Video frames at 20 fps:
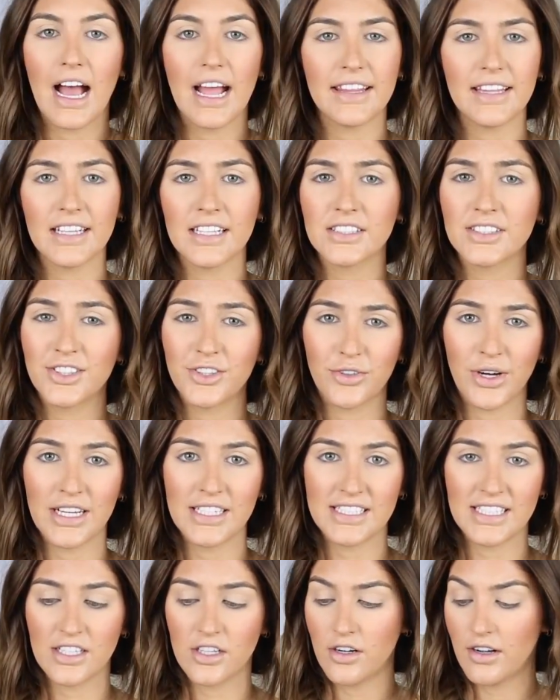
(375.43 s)
I think it's a
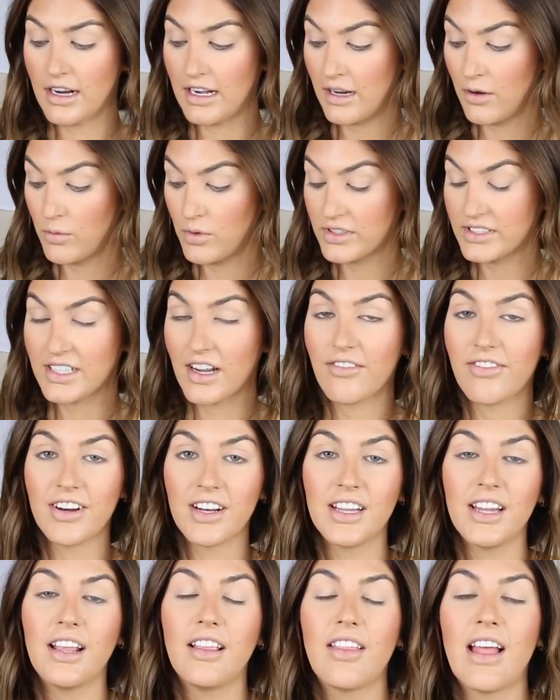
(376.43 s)
great deal, and it will
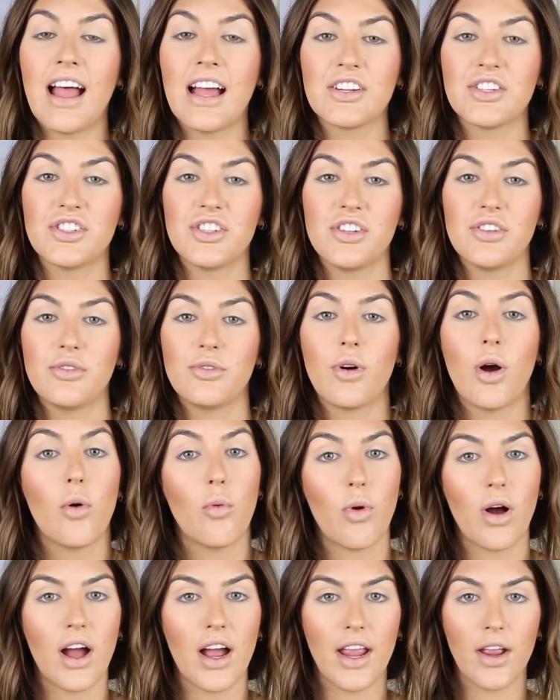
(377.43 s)
definitely last you a
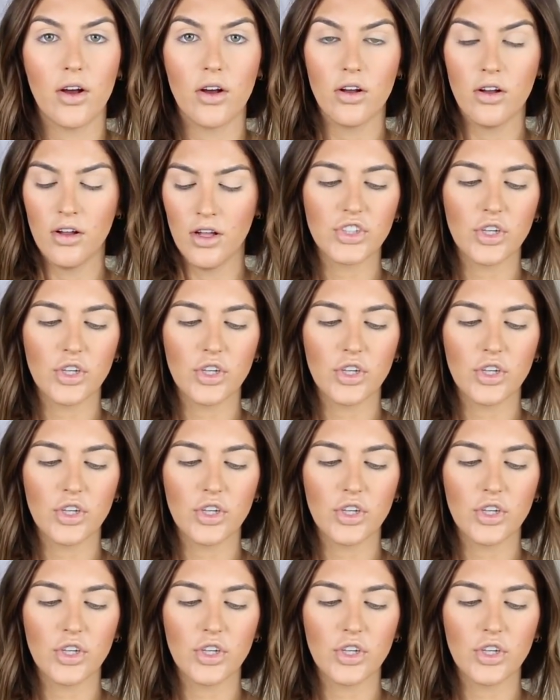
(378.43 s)
while.